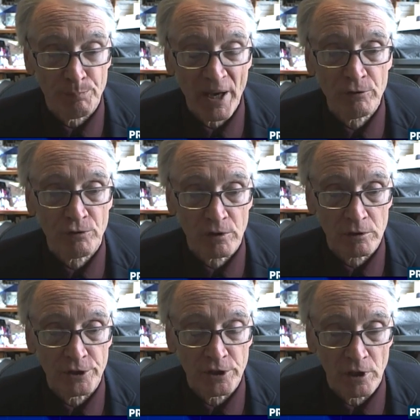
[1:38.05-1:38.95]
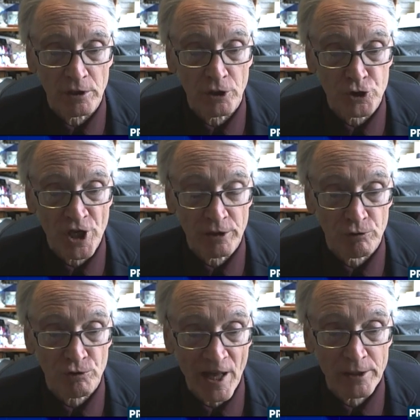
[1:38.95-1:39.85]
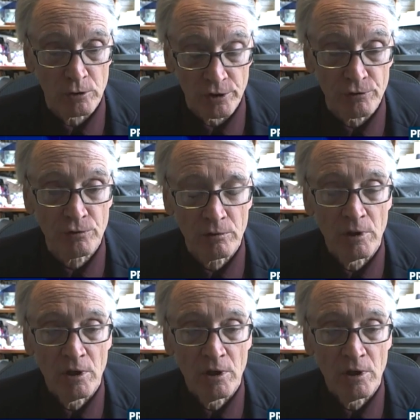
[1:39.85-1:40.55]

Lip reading: basically a genocidalist.